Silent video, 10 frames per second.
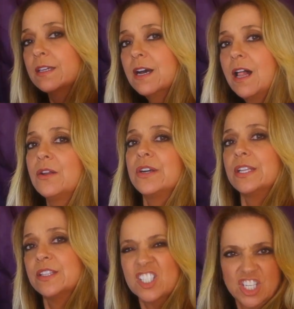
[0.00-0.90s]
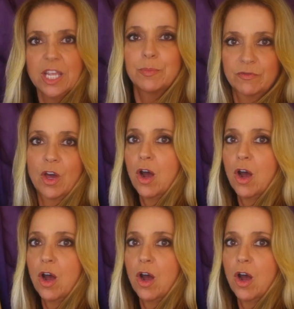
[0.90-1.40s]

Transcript: Color it in the shape of the